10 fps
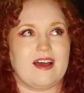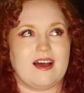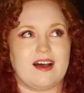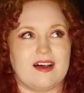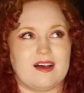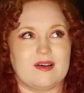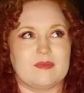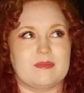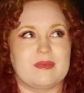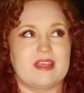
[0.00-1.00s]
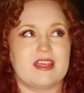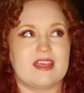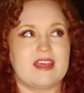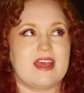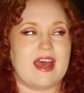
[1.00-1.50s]
Um,
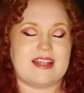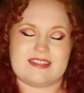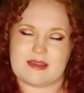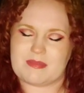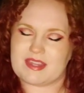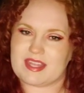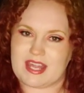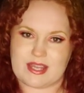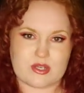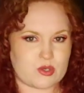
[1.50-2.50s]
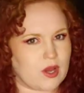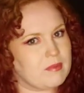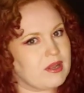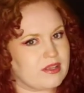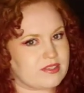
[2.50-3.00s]
it's something that I enjoy,
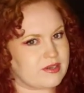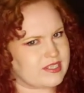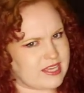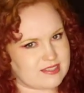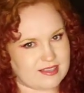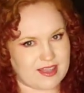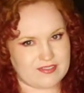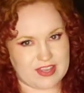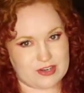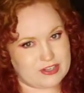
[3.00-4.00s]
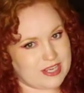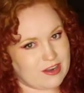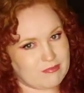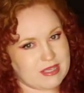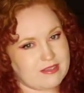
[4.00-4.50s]
but also it takes a lot of energy out
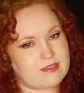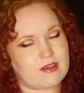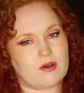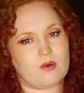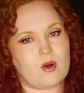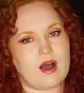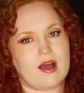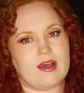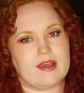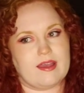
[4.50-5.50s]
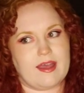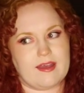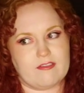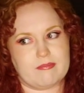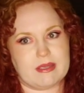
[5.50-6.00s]
of me, so I
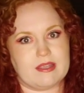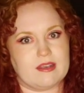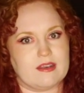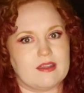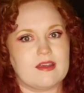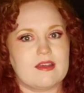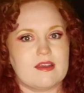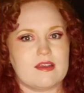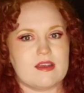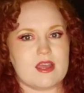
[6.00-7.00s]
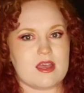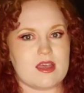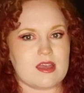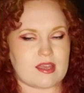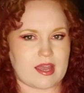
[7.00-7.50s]
have been
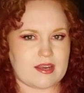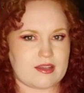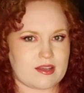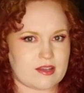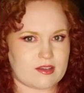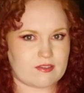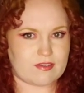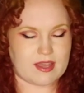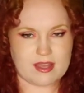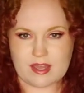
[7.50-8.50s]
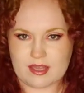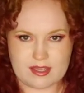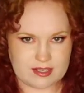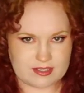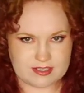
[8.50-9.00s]
kind of
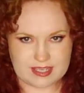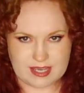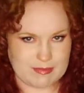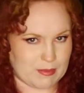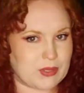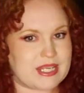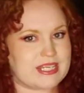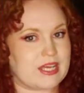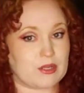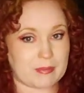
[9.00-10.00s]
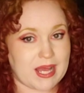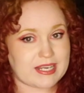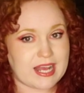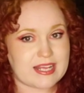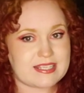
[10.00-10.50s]
just thinking about putting together a
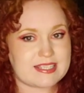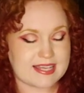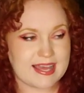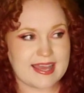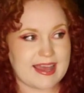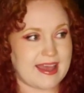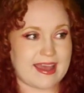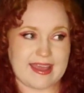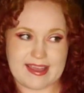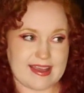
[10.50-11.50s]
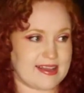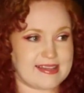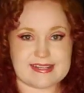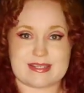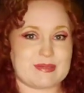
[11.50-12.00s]
podcast,
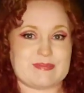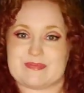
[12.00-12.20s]
and